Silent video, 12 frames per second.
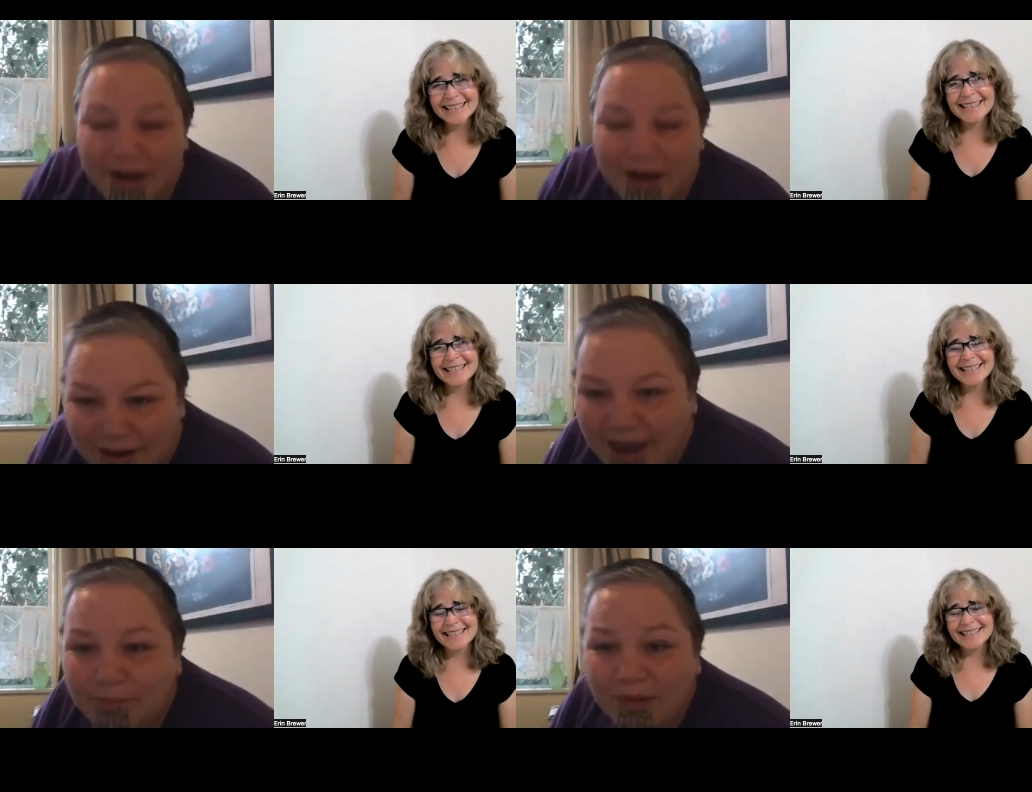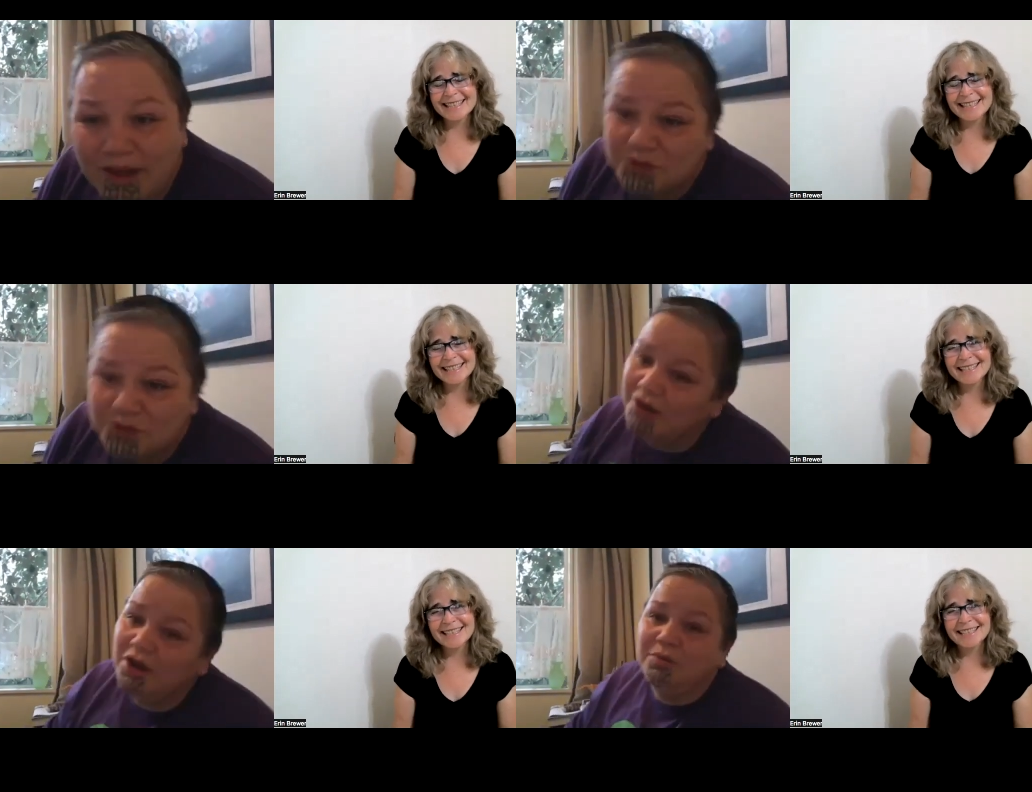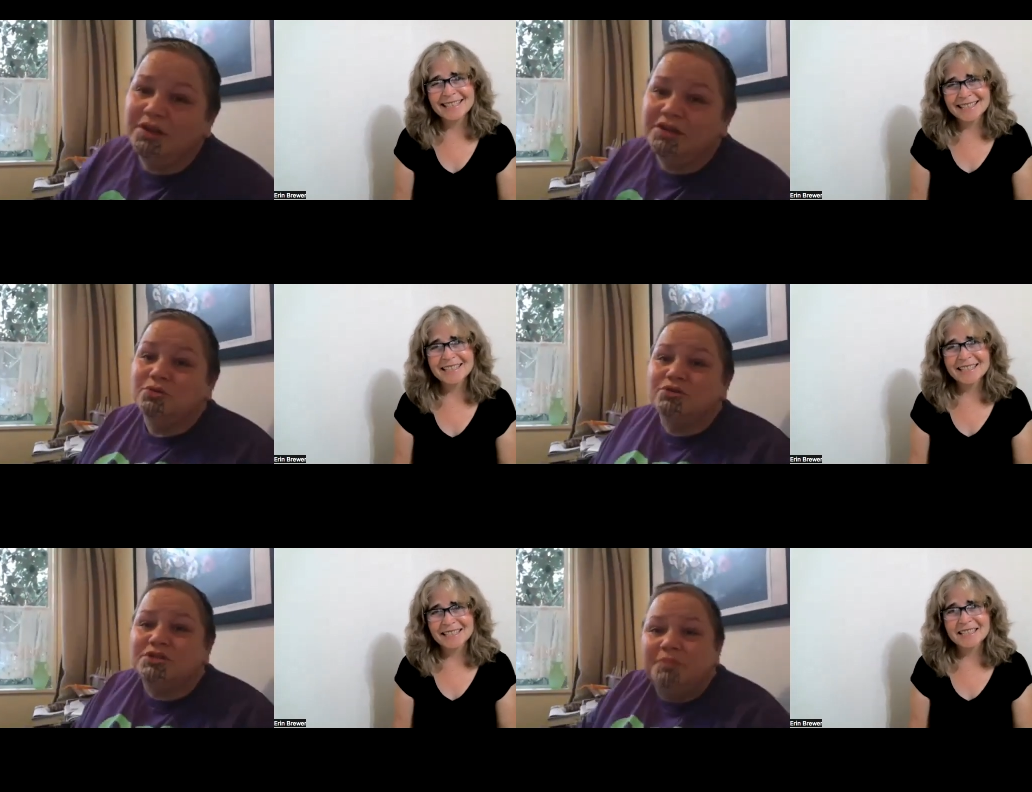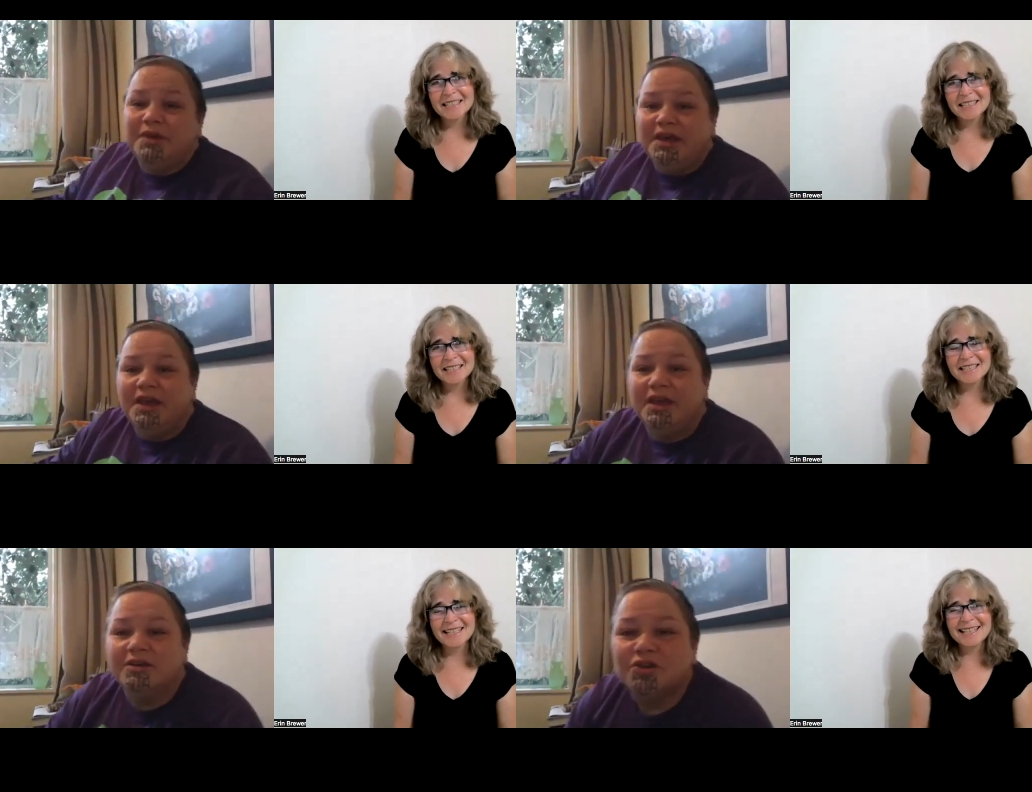Speaker 1: That's why nobody talks to me here because I
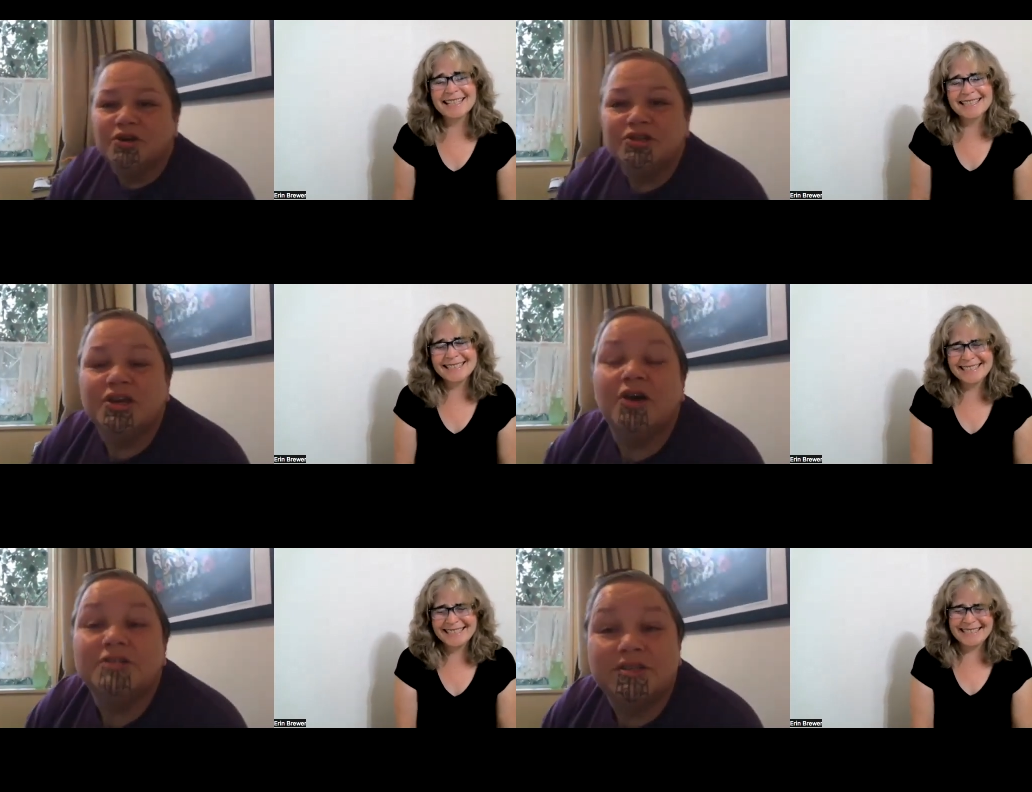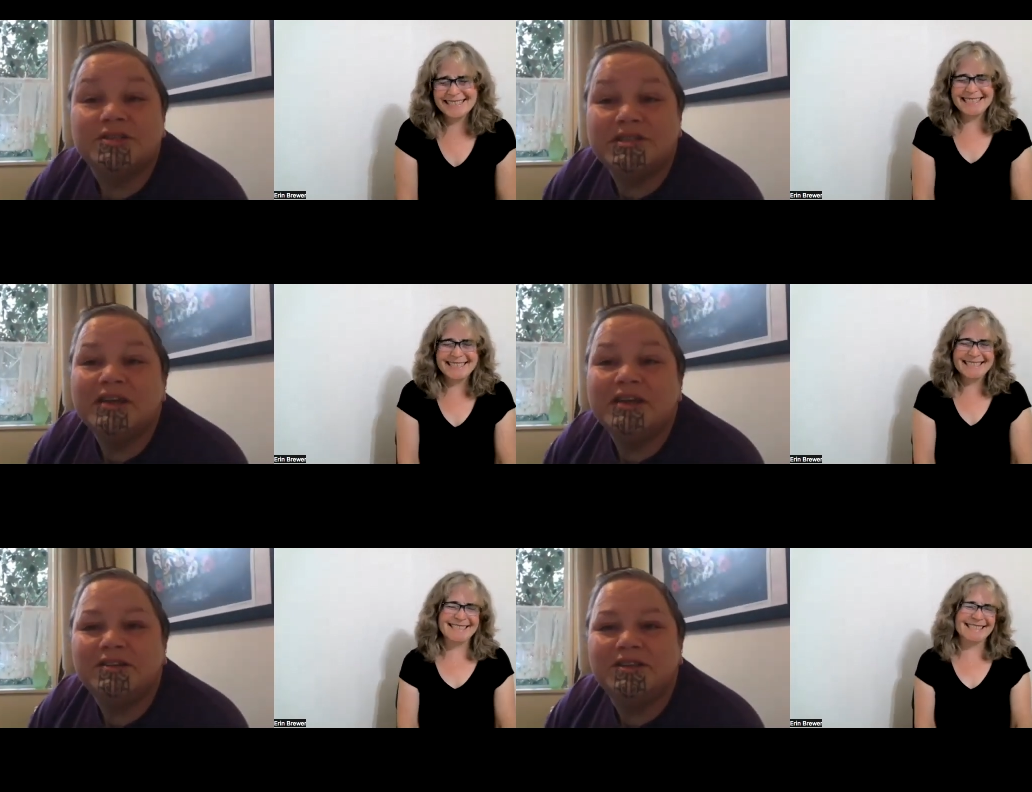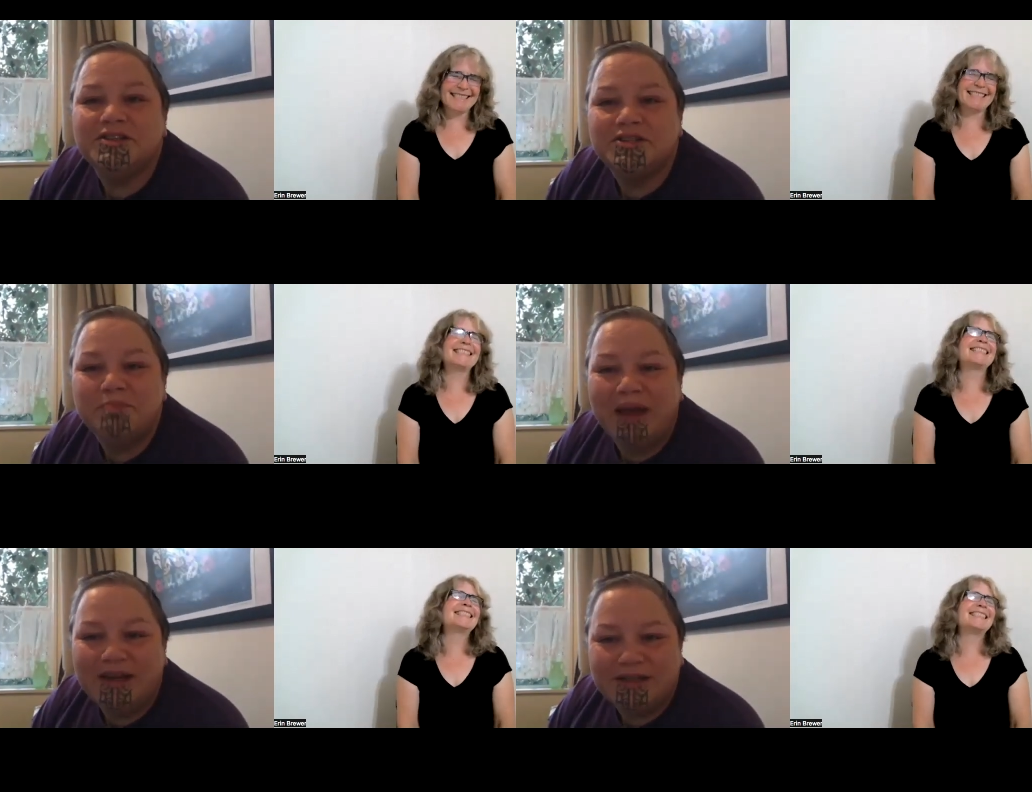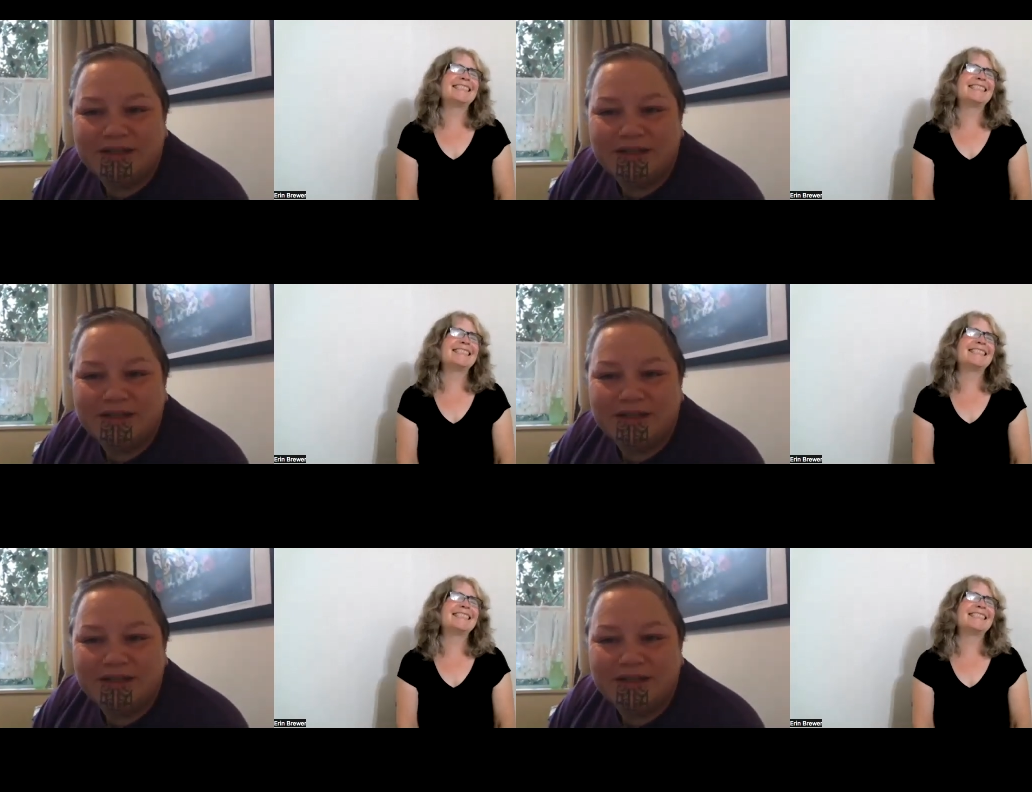just go, it's a stink ditch, mate.